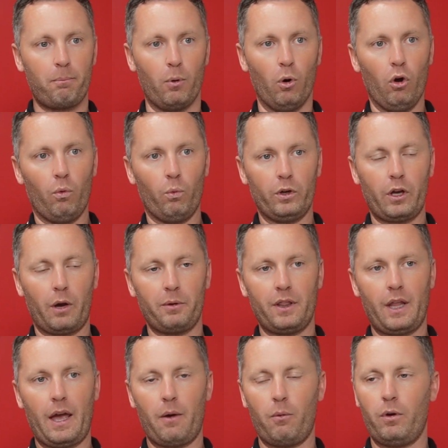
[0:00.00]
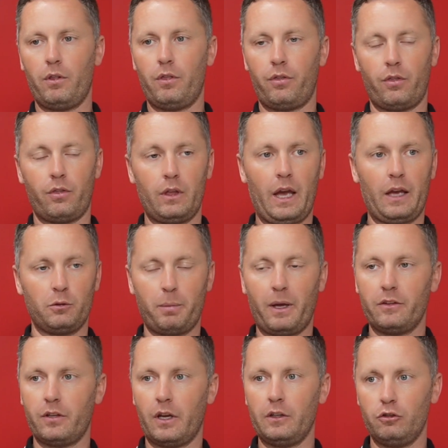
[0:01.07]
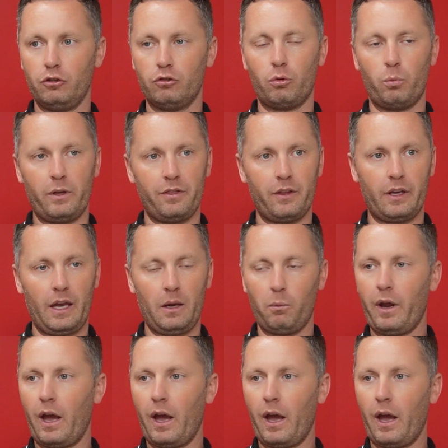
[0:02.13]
but we're going there with the expectation to win the game.